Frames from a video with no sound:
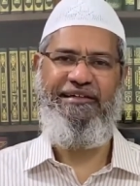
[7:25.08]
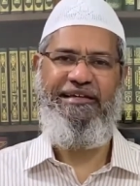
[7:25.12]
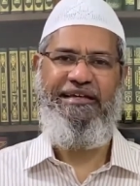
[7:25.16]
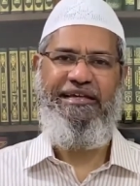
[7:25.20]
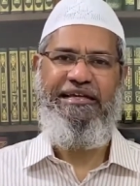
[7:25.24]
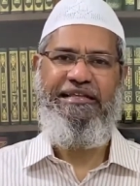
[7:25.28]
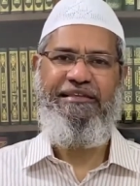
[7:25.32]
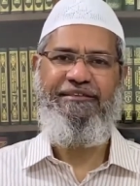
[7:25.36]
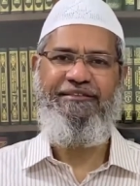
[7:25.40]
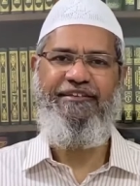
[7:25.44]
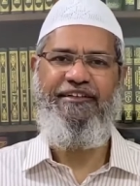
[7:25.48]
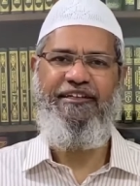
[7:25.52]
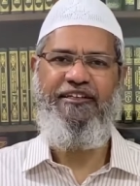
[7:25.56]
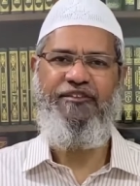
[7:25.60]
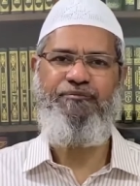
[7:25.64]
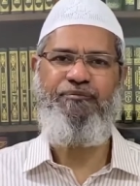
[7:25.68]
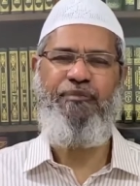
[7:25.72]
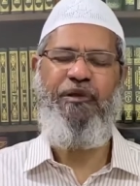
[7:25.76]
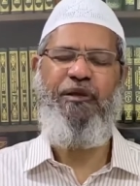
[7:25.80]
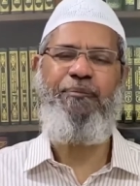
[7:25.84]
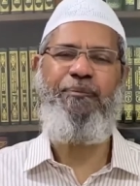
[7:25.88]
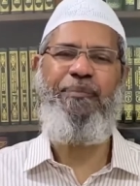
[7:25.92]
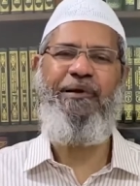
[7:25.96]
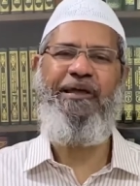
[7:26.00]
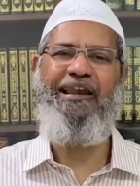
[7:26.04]
These
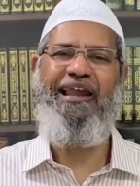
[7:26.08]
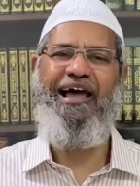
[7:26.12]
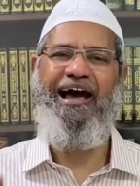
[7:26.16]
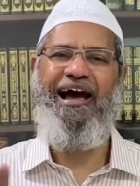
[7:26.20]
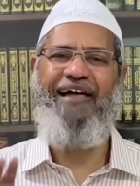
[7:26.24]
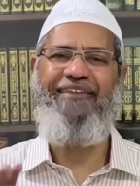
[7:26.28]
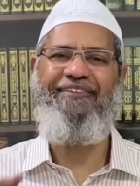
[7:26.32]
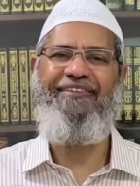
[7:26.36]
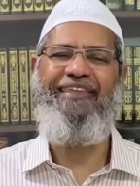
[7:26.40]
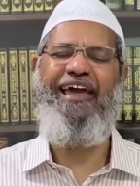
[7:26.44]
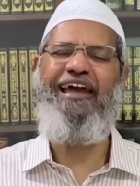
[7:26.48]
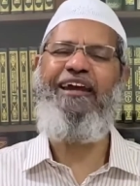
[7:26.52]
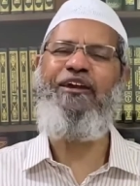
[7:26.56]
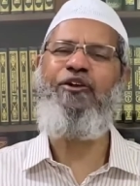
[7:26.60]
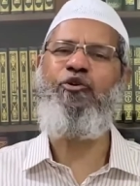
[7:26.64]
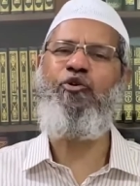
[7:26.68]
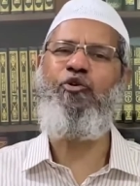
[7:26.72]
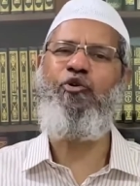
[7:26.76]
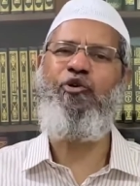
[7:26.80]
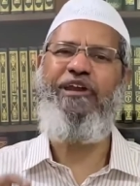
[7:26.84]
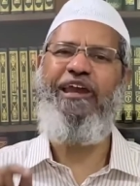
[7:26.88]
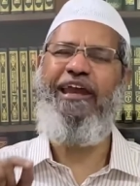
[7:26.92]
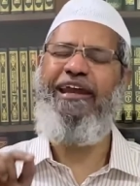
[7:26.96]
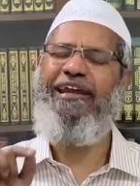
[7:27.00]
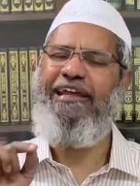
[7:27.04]
people are there to
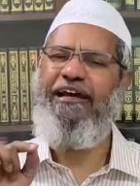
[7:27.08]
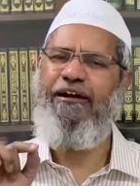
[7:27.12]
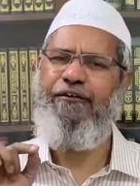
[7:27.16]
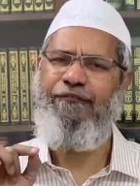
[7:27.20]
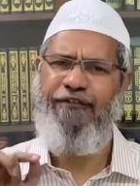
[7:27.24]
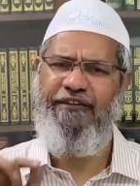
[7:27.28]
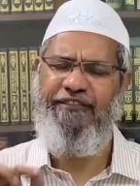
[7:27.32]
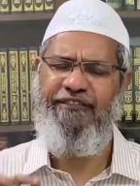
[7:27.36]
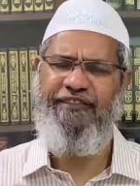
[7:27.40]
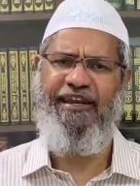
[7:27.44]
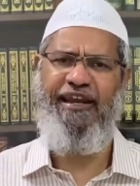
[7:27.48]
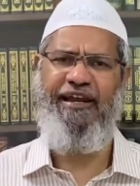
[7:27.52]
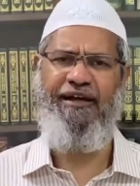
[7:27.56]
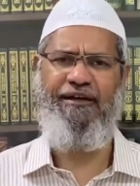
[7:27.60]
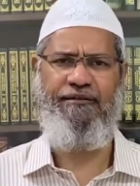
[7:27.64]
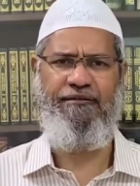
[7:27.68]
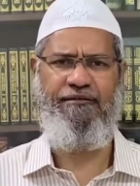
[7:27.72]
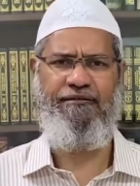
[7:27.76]
create a fitna.